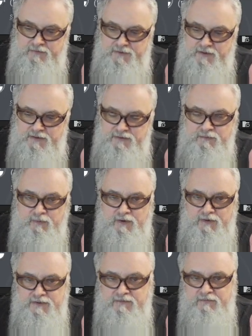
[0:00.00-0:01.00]
the .u
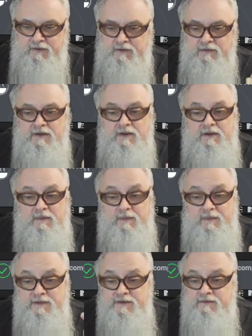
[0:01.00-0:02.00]
project file,
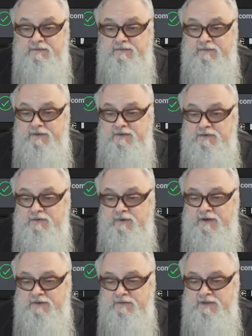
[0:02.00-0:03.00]
the config
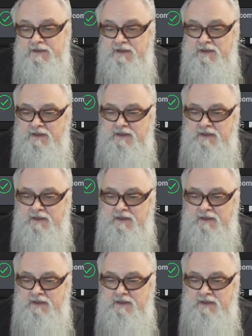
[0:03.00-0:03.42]
directory,